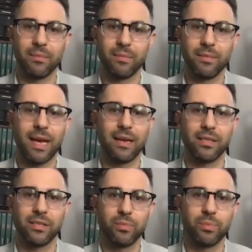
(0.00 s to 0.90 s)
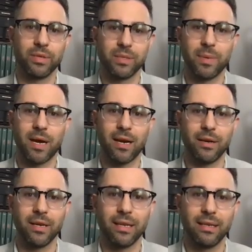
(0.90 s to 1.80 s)
That is super
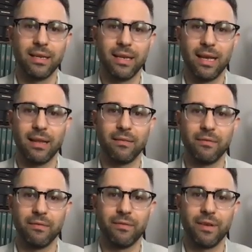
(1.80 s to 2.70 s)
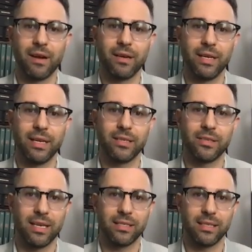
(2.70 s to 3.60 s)
inspiring and very
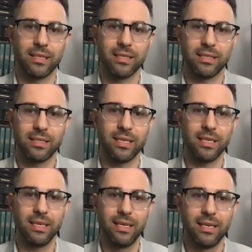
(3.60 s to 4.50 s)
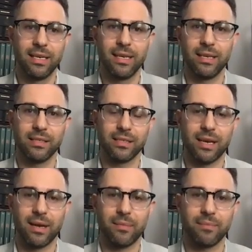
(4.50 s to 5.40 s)
interesting to see his
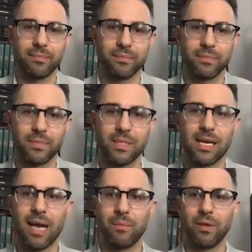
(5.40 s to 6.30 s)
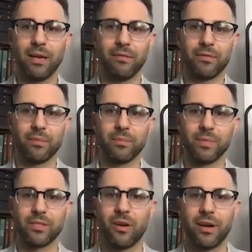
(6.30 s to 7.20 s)
timeline from
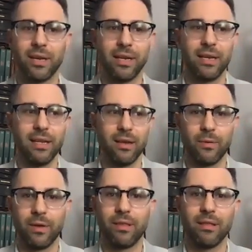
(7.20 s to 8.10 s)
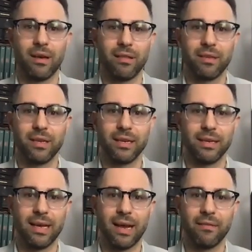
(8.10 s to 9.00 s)
starting with nothing
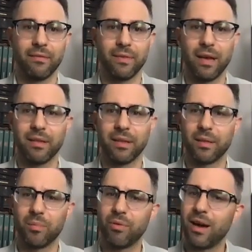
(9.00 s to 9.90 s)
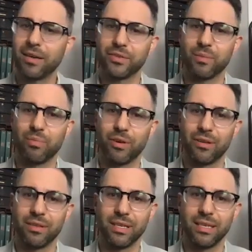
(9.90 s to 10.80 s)
out of I think the Bronx or
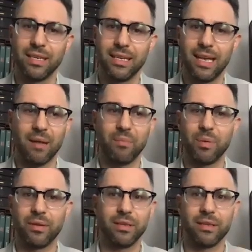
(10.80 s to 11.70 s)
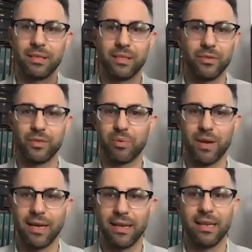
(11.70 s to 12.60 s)
Brooklyn and building this huge
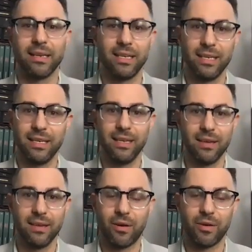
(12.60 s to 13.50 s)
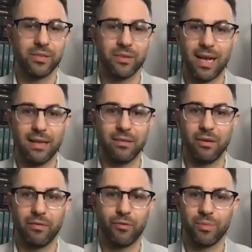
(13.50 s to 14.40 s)
brand. And he also had
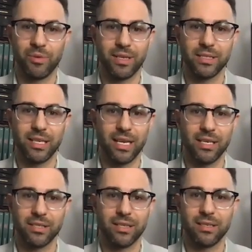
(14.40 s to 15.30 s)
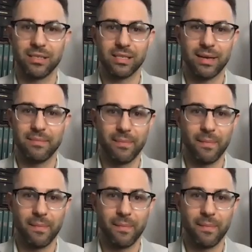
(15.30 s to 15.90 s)
no formal education in design